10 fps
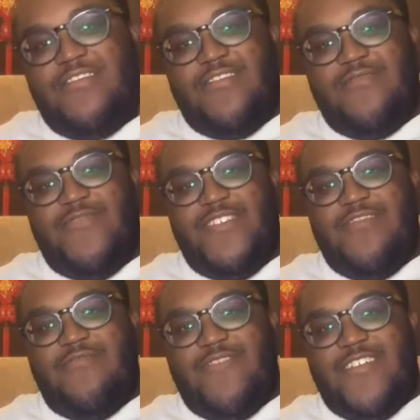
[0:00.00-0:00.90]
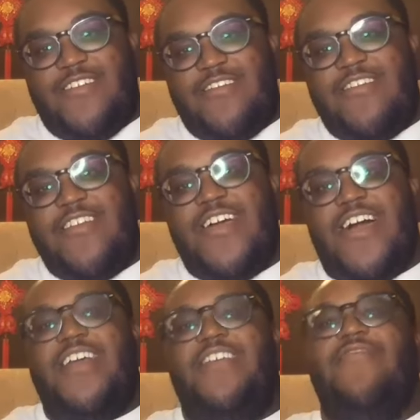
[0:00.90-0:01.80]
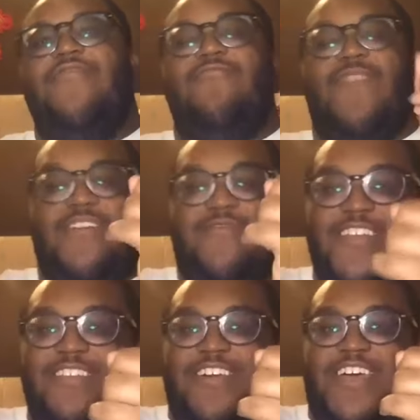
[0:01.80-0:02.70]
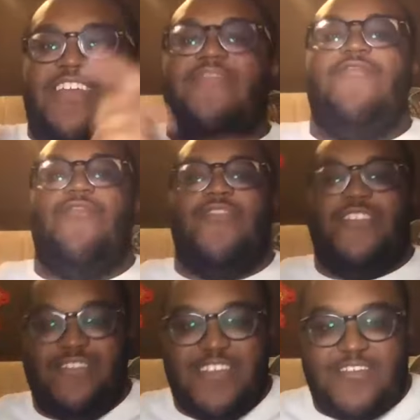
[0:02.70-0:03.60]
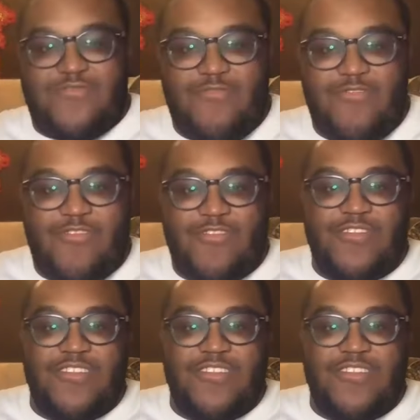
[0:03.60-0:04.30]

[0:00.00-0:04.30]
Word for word: going to be where I use my ring light for these next reports.